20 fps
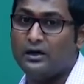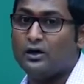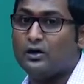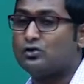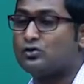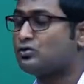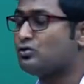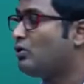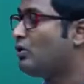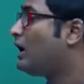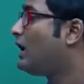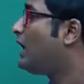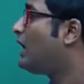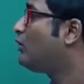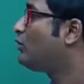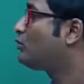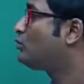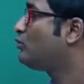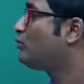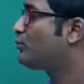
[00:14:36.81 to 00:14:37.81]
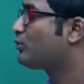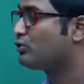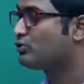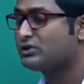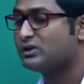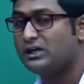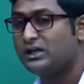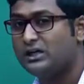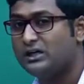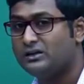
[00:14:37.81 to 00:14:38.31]
So how to
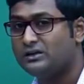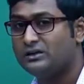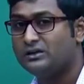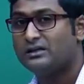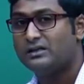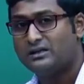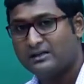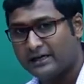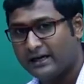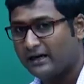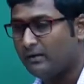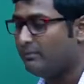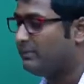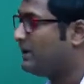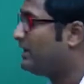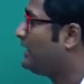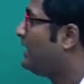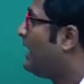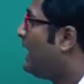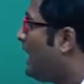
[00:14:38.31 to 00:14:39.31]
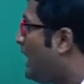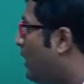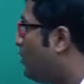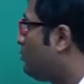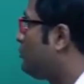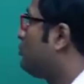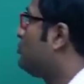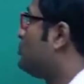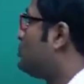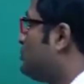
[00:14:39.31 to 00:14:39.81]
proceed? Tell me how
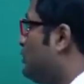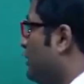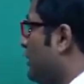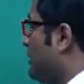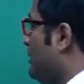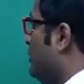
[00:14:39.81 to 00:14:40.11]
to check.